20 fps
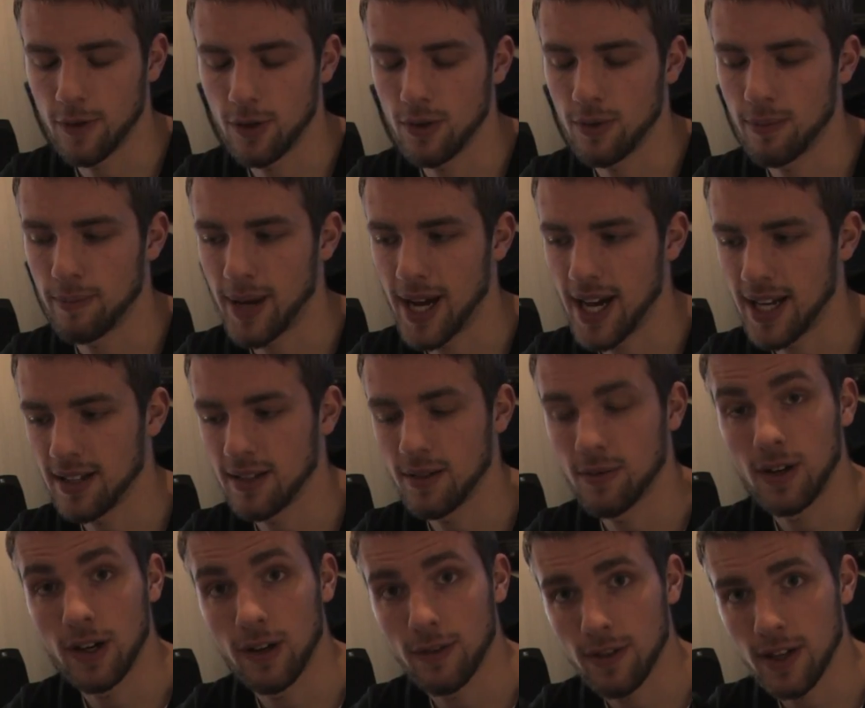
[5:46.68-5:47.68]
you pan
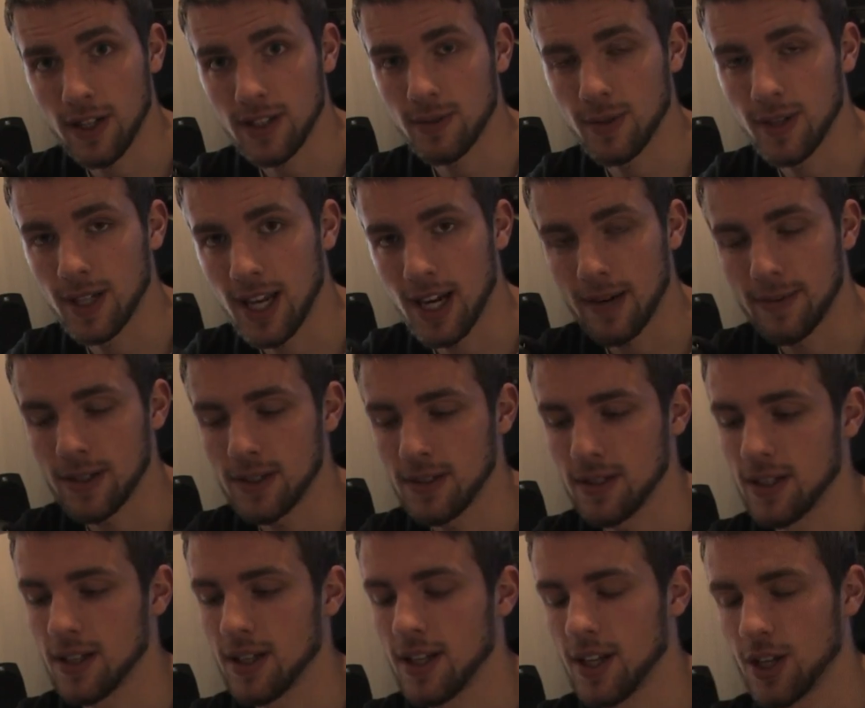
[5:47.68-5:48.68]
very fast with the camera,
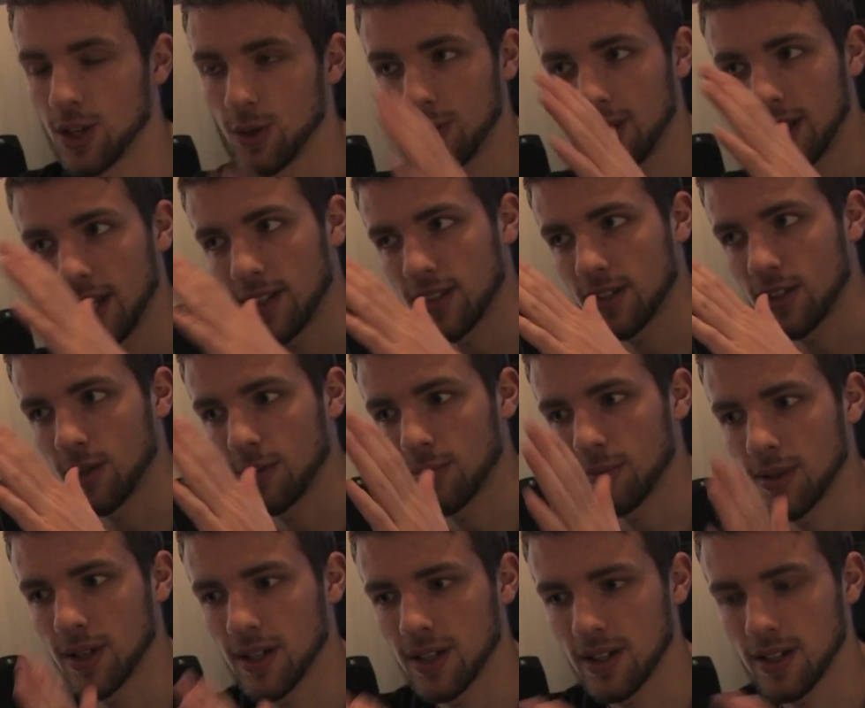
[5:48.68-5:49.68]
you will get some
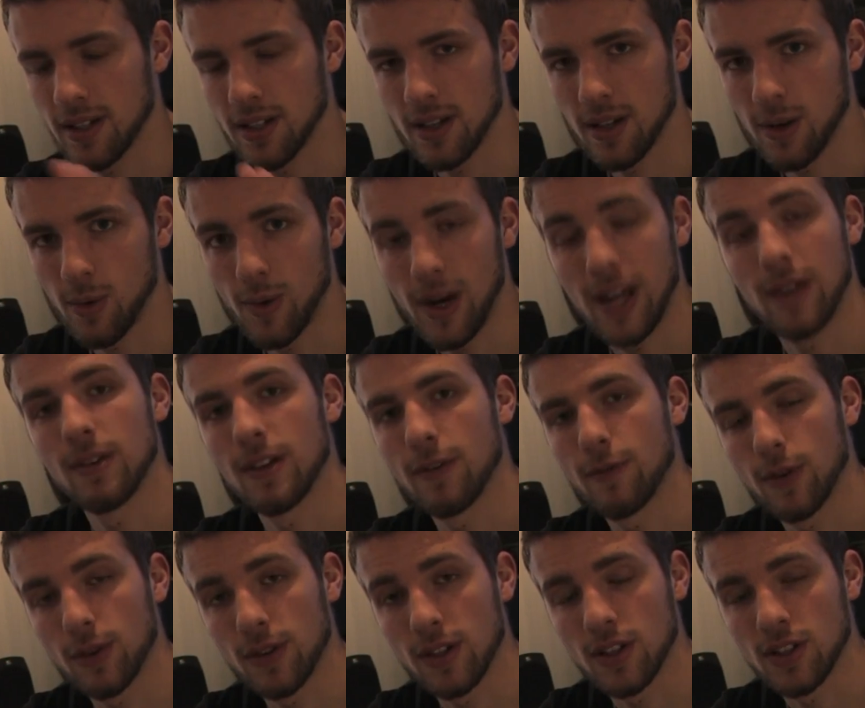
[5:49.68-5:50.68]
wavy
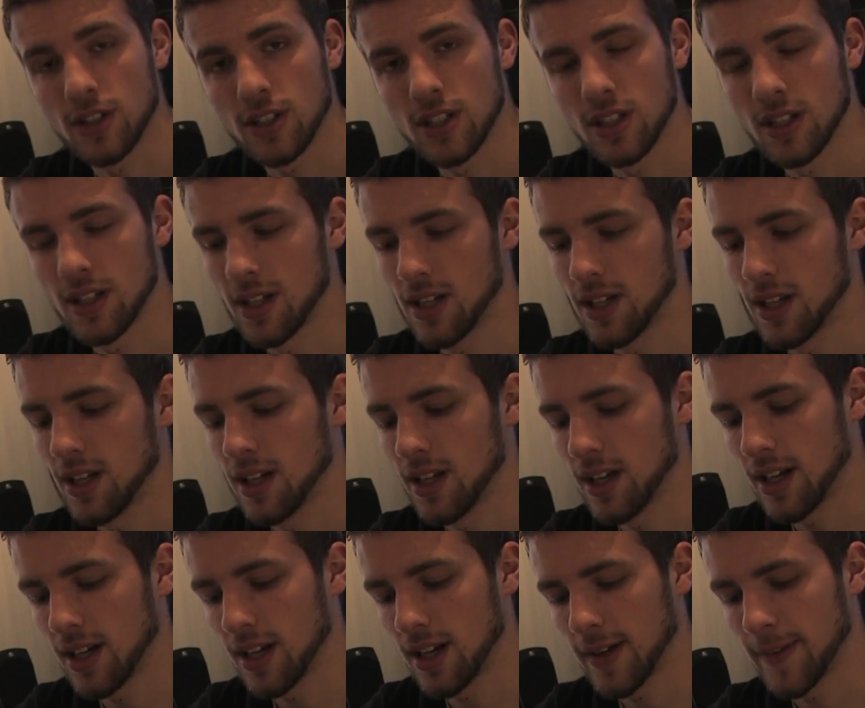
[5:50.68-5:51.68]
footage.
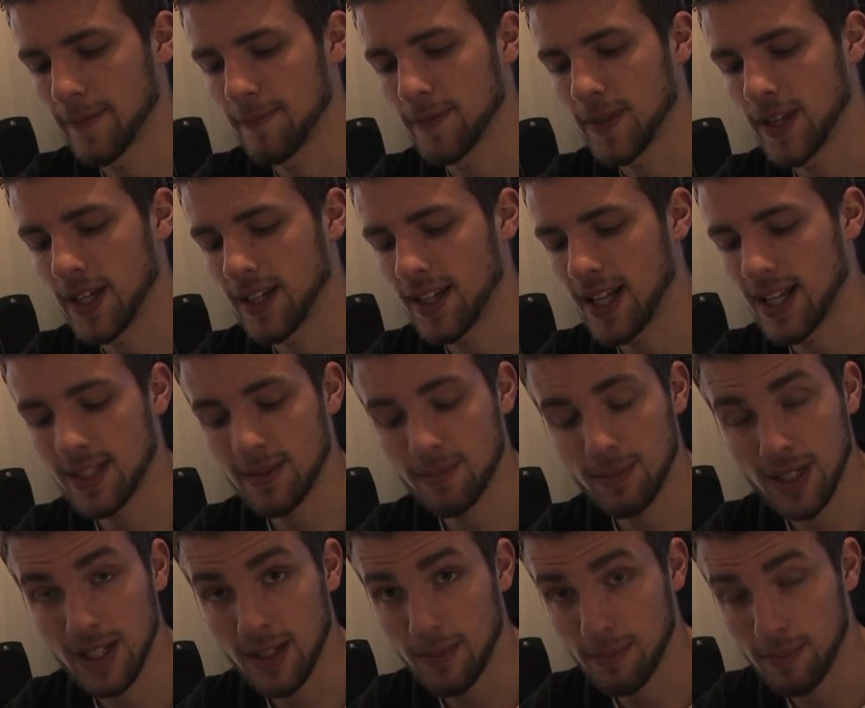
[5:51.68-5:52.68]
It hasn't
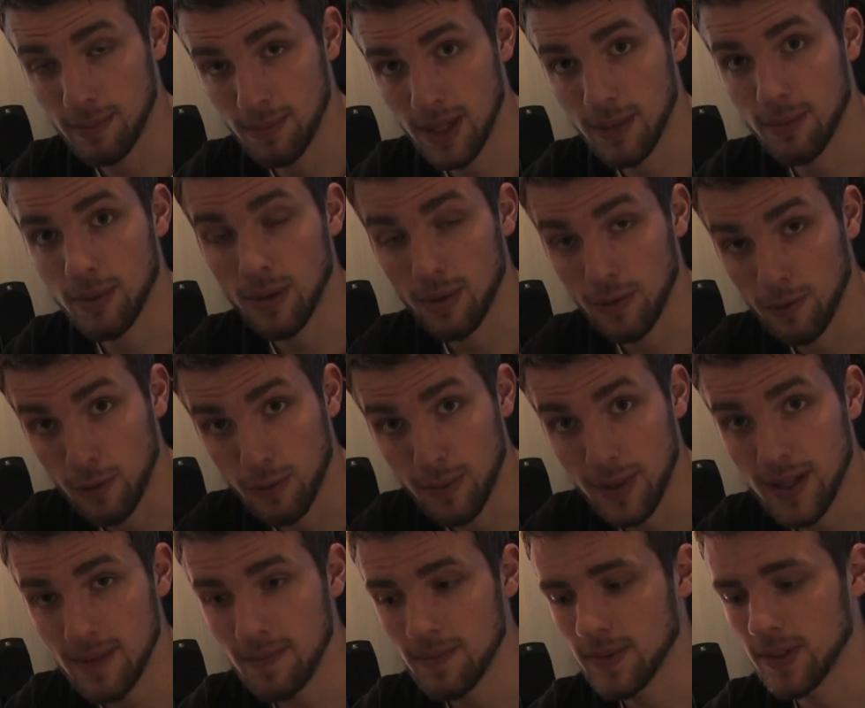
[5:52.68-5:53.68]
been a big problem for
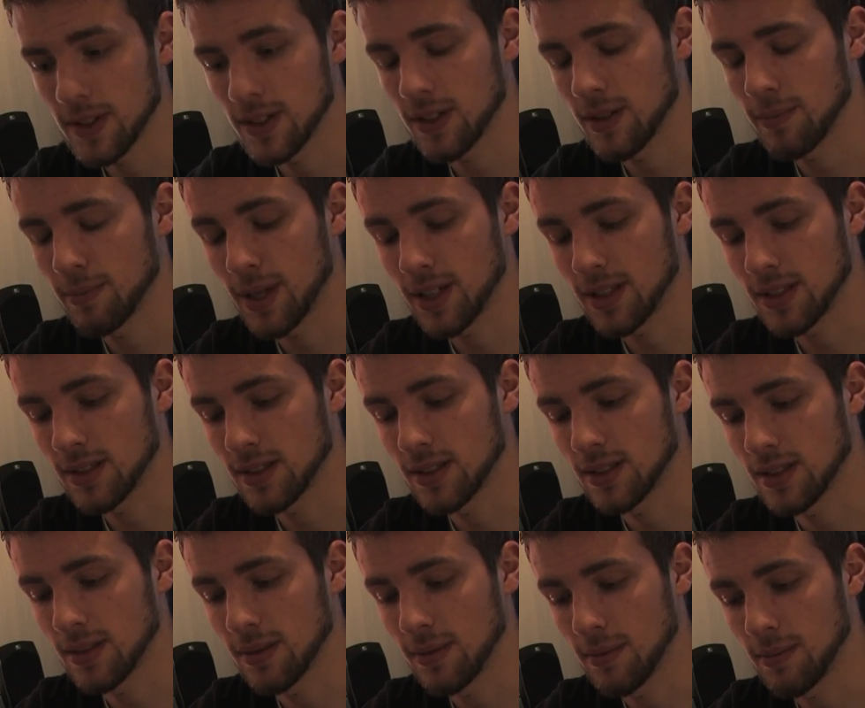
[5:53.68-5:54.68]
me,
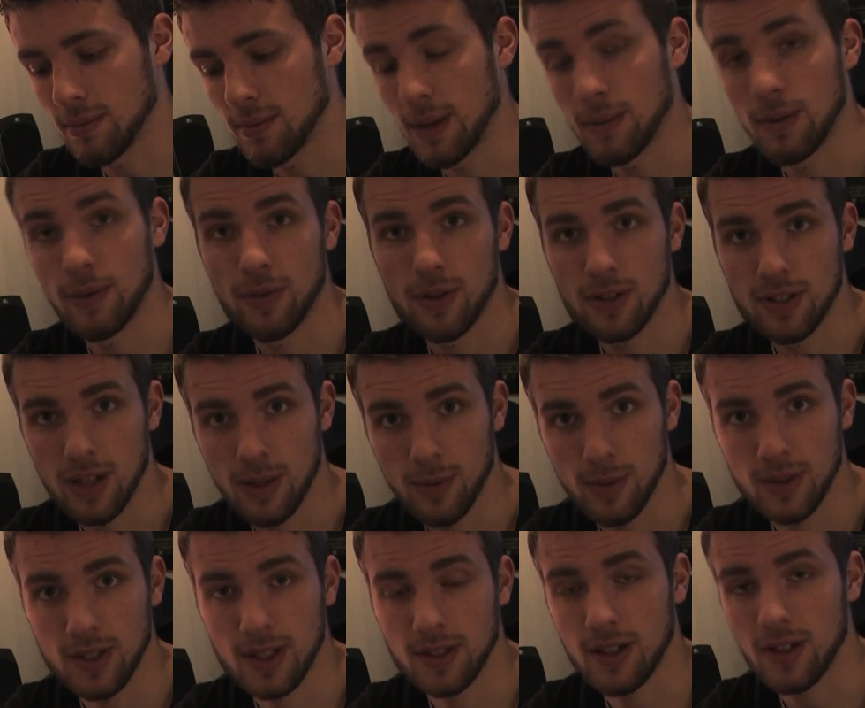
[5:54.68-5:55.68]
but maybe for
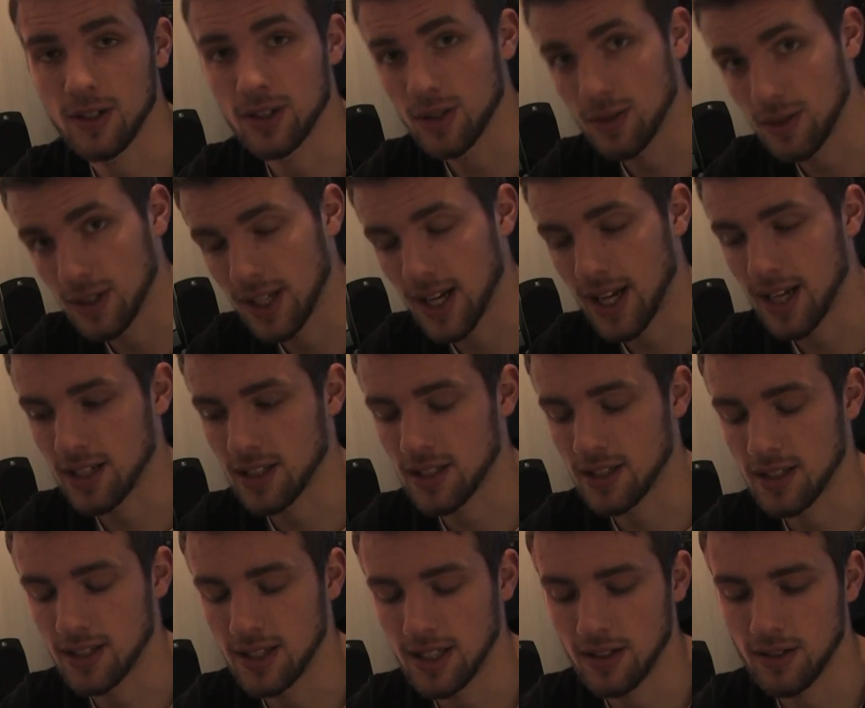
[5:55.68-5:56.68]
someone that are shooting action
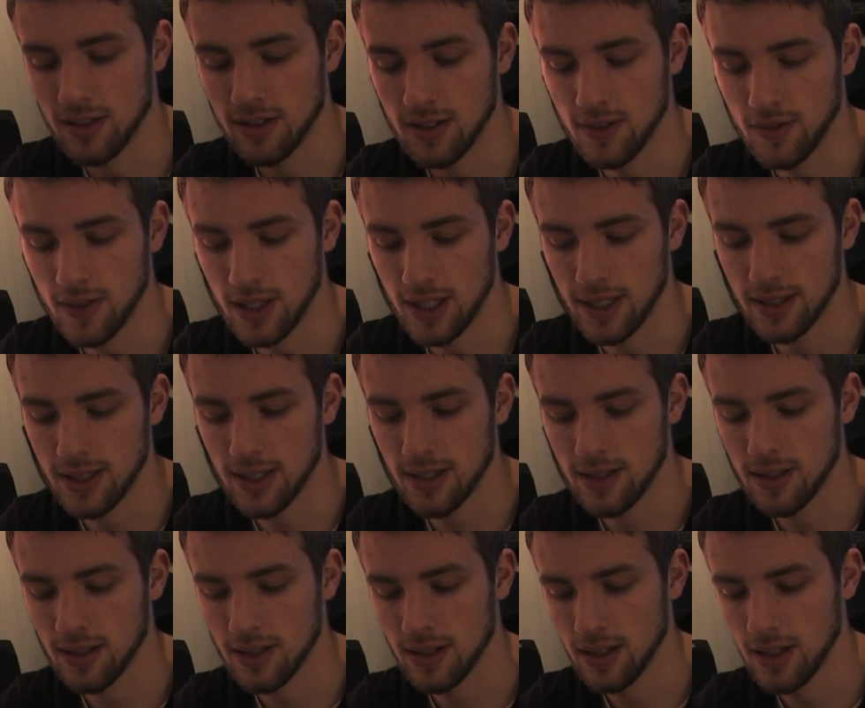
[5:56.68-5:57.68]
scene or something like
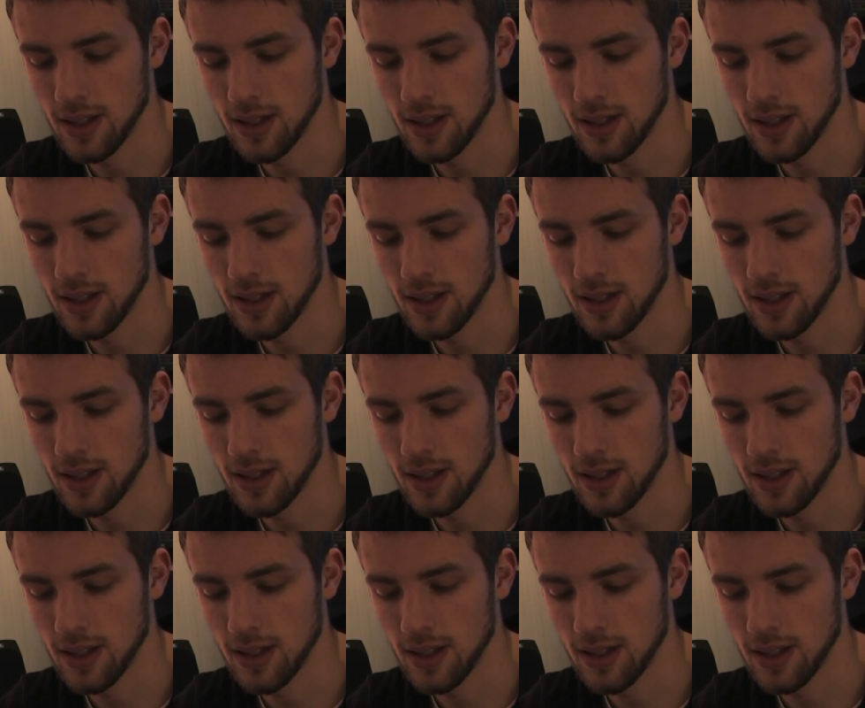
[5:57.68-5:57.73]
that.